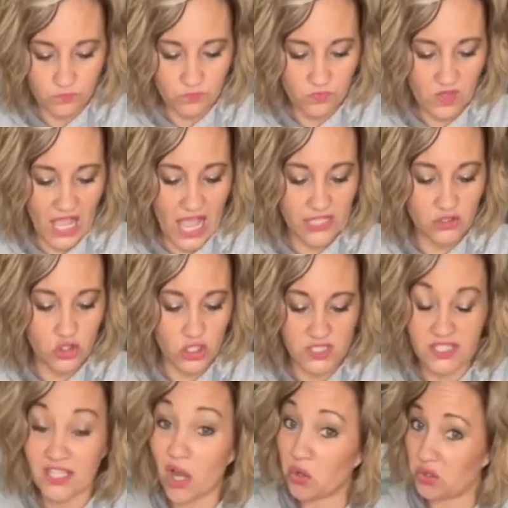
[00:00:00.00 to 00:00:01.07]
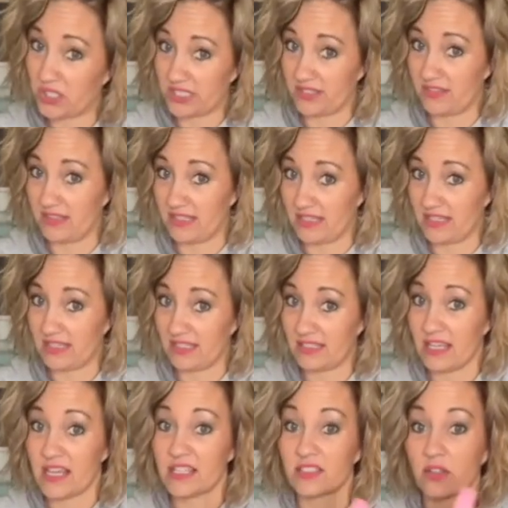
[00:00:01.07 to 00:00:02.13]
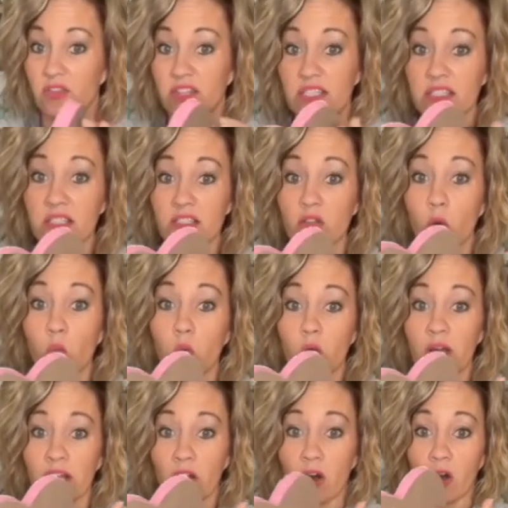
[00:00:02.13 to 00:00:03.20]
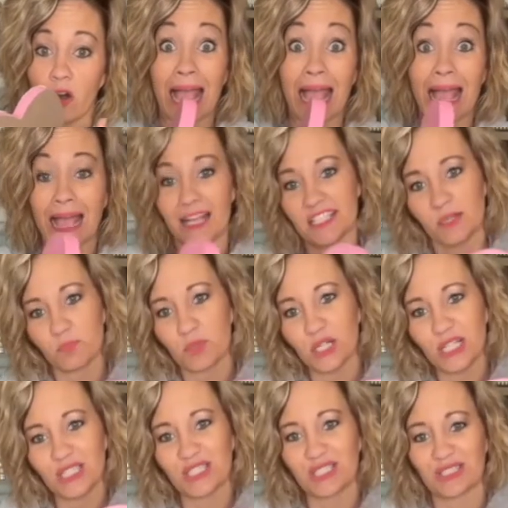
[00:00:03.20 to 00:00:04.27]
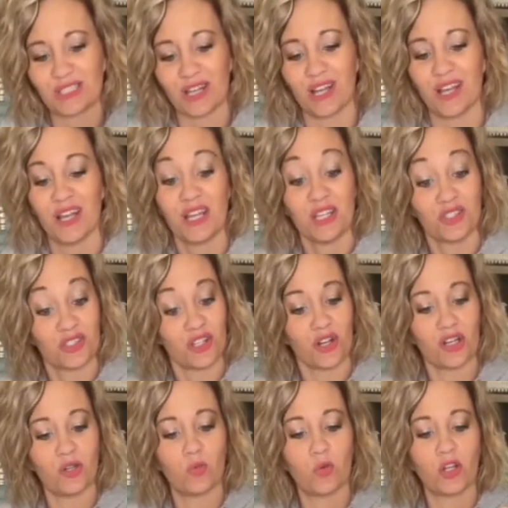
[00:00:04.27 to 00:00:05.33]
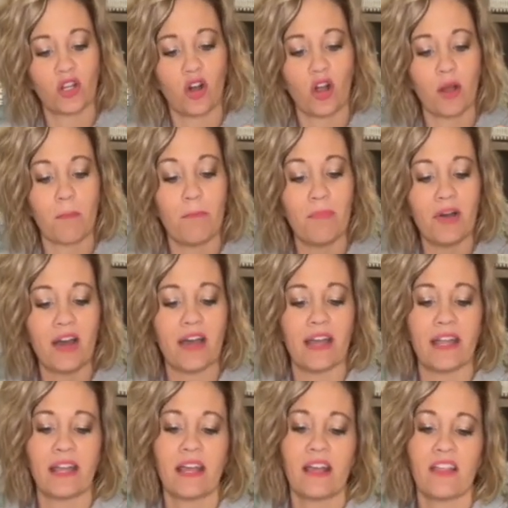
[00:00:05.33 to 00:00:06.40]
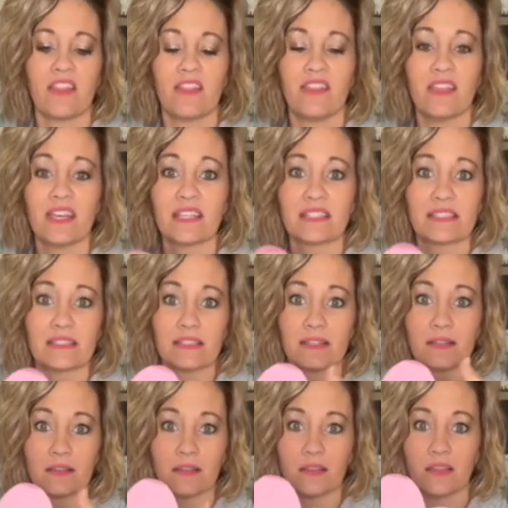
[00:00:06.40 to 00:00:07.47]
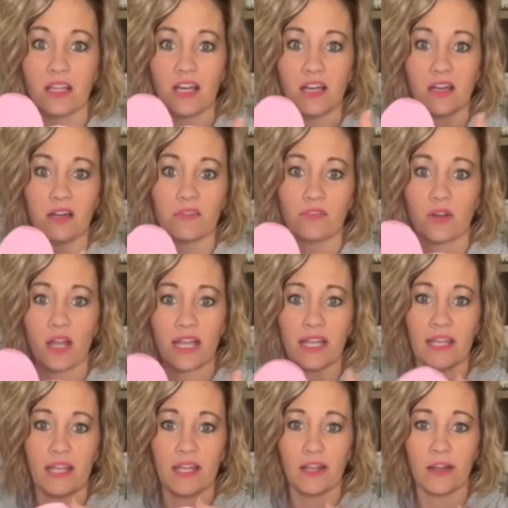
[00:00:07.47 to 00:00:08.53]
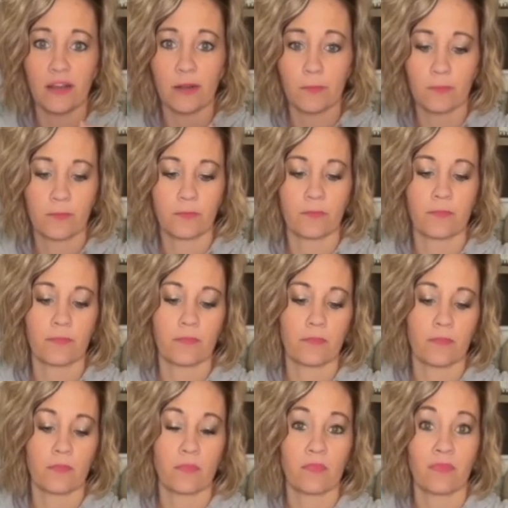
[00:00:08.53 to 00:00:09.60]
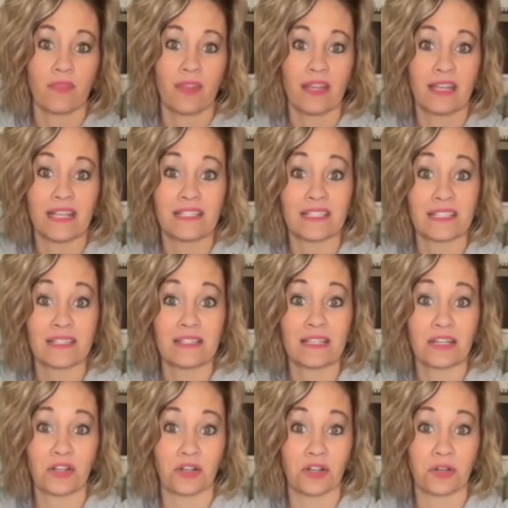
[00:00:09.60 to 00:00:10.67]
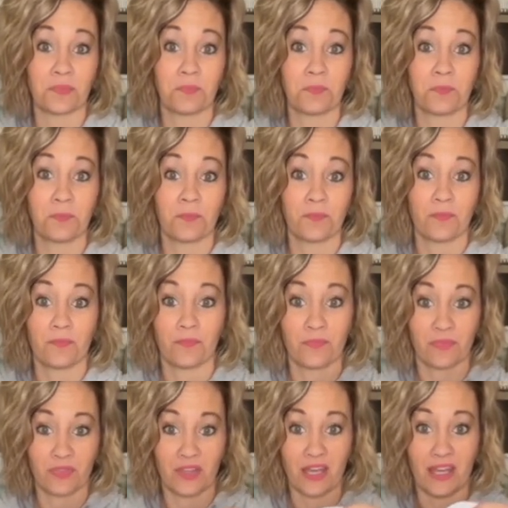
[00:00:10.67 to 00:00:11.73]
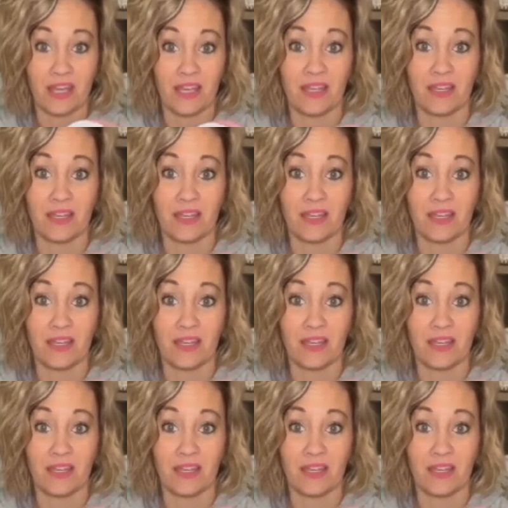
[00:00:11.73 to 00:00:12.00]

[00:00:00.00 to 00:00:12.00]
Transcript: I've just noticed this. So this is a wood heart. It's a pretty sturdy wood heart, but this love right here, it's a sticker, okay?